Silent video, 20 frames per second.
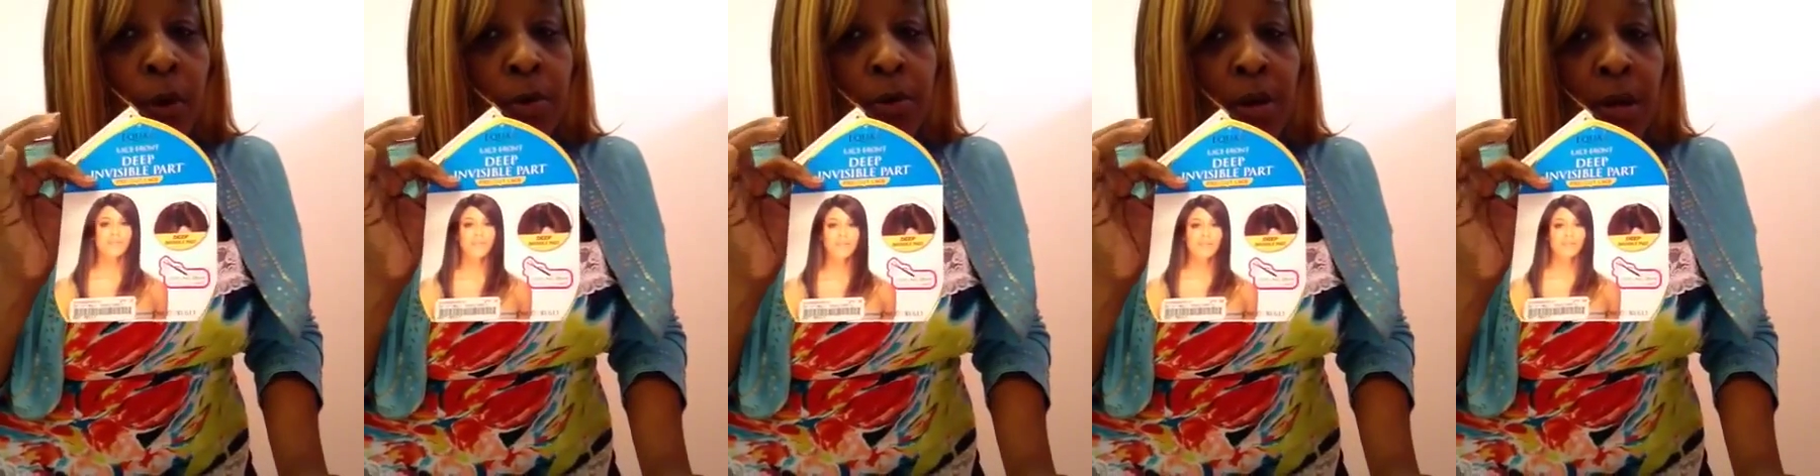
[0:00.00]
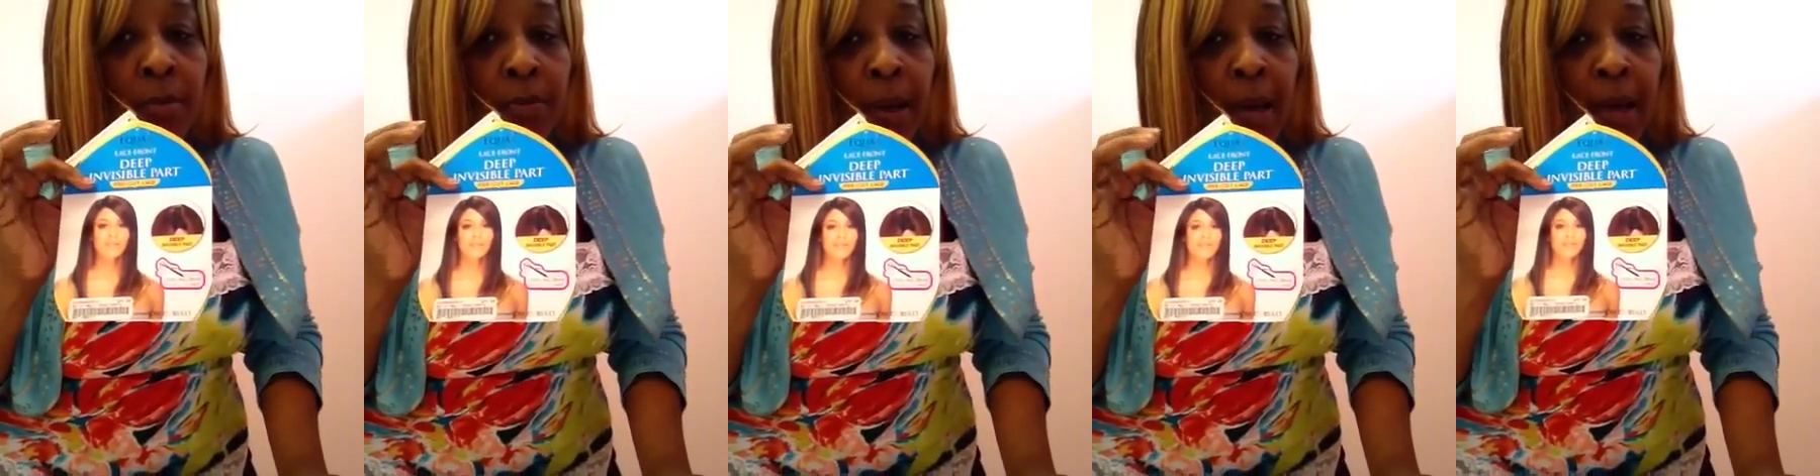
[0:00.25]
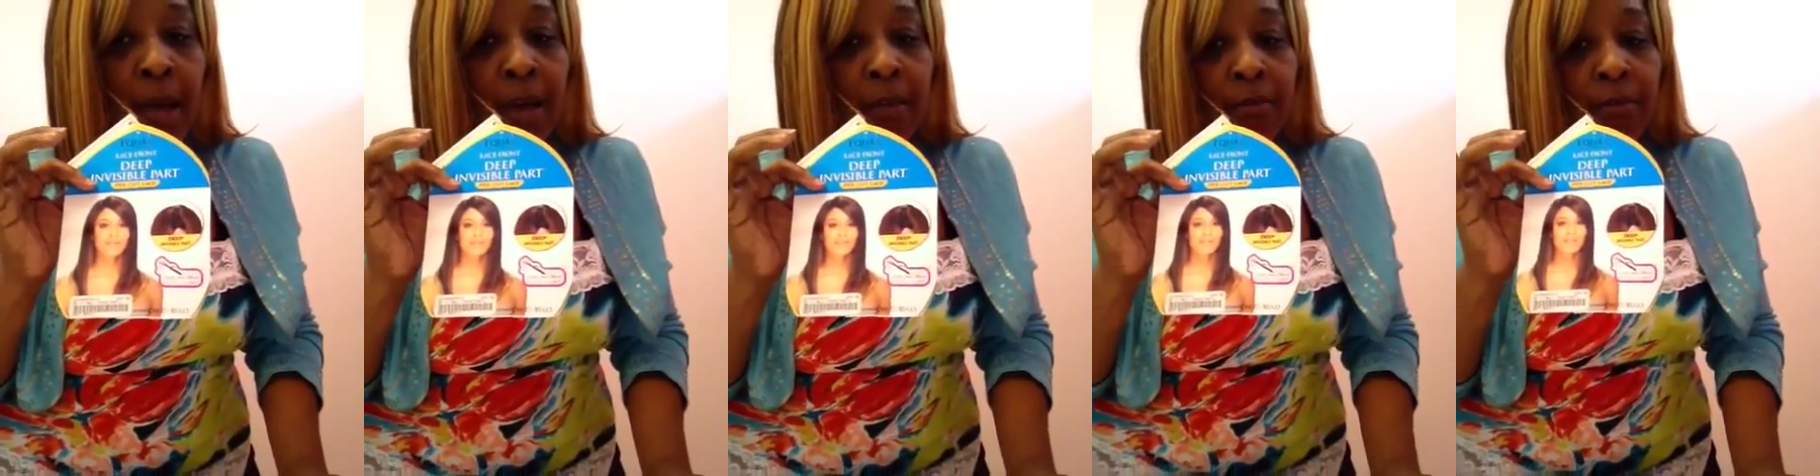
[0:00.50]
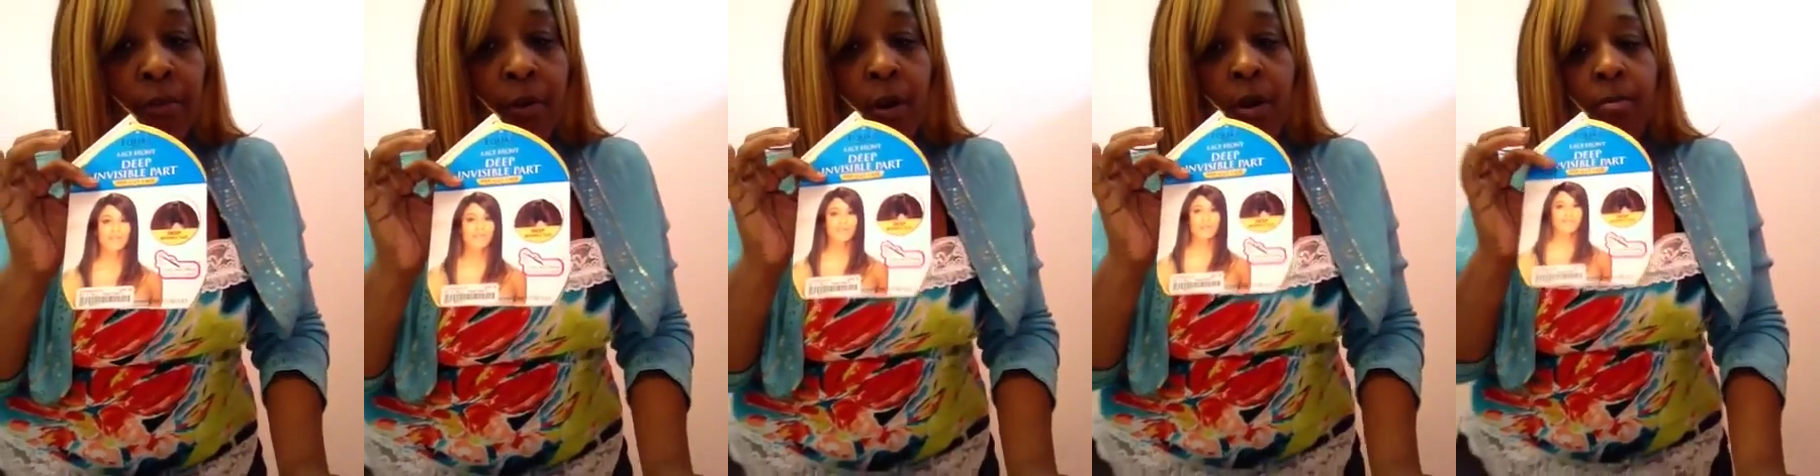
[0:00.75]
you can buy it
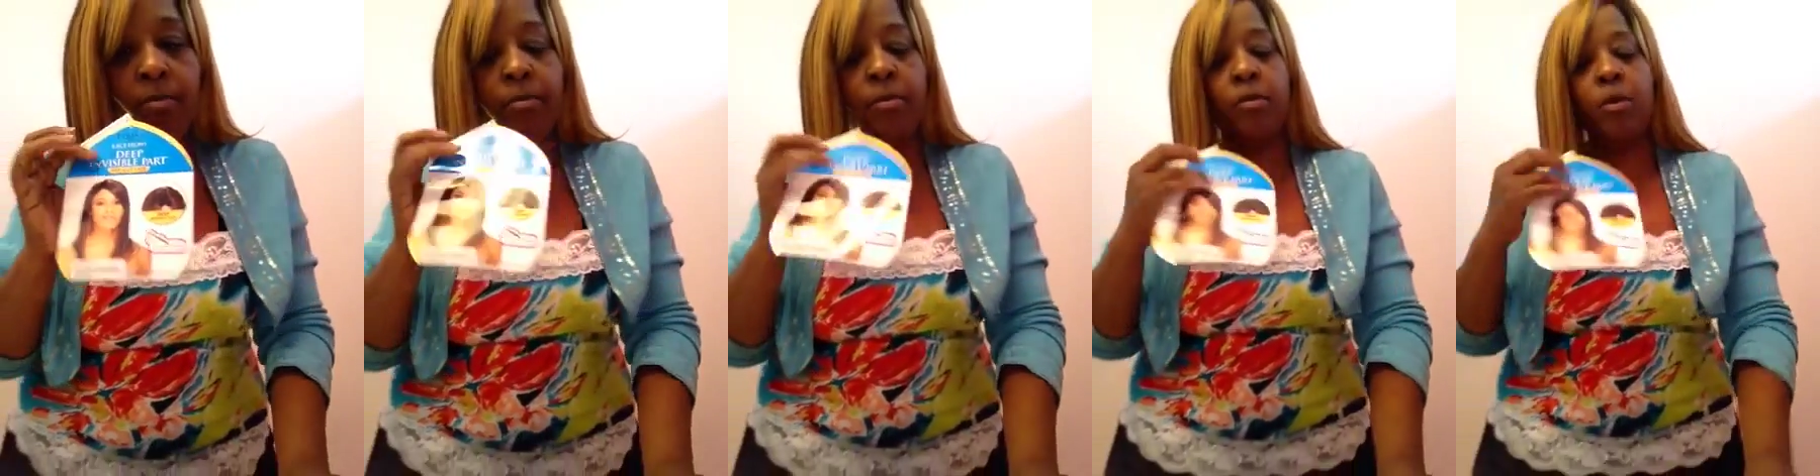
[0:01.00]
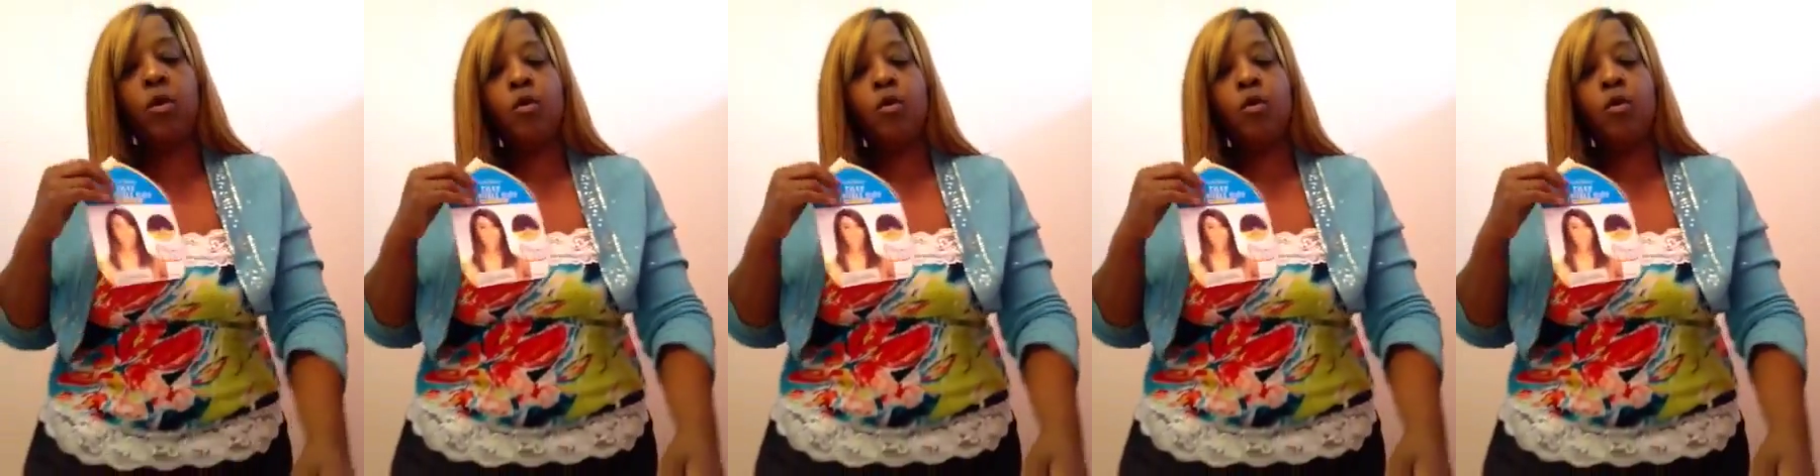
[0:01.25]
from